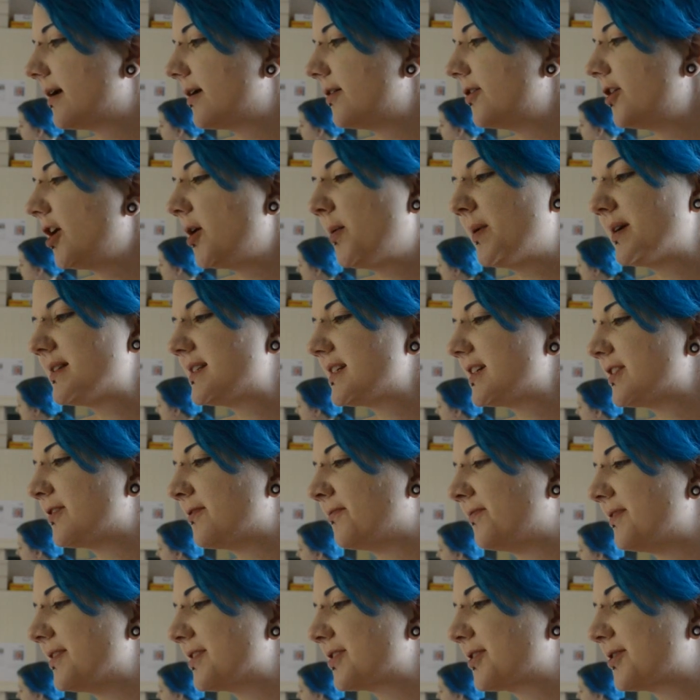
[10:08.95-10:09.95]
No idea
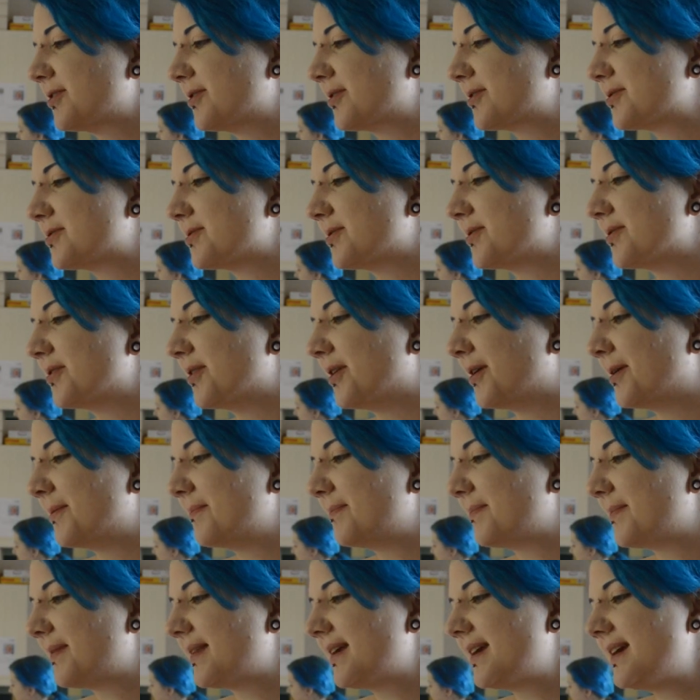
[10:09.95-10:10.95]
if it's cooked or not.
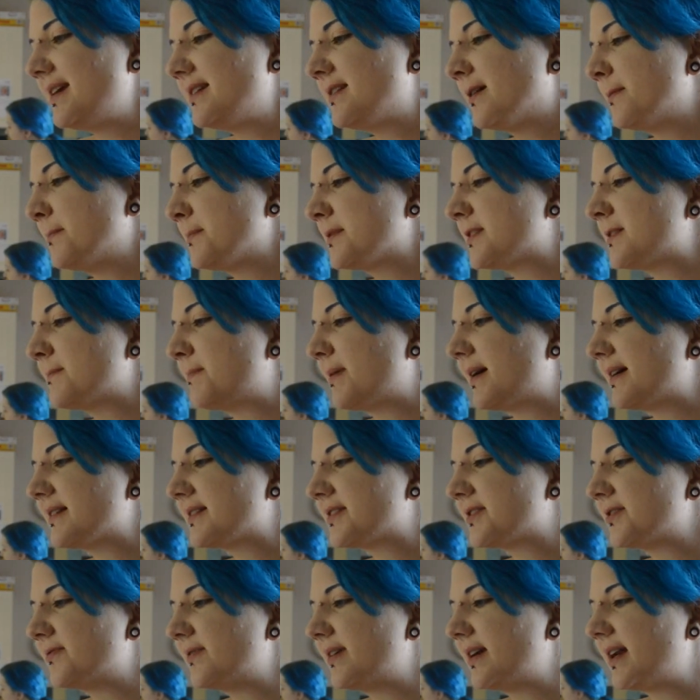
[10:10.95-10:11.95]
He dumps the
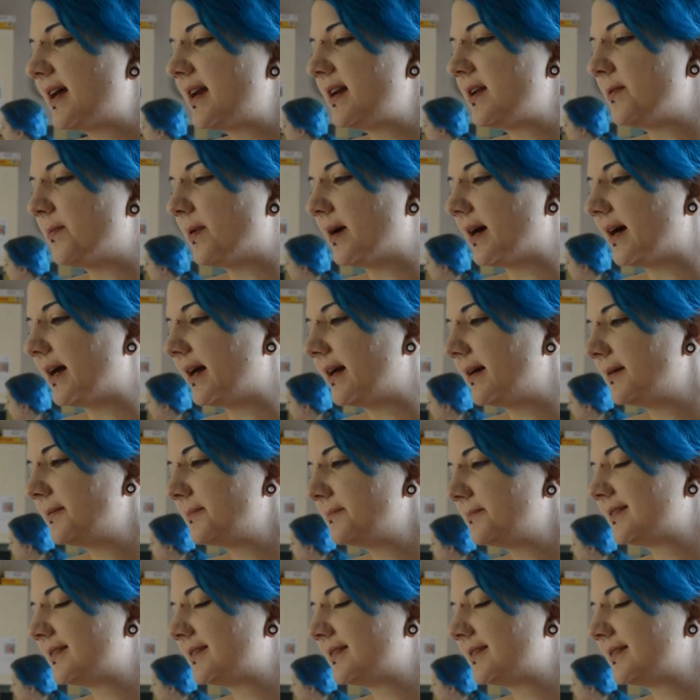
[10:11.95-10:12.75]
pasta in anyway.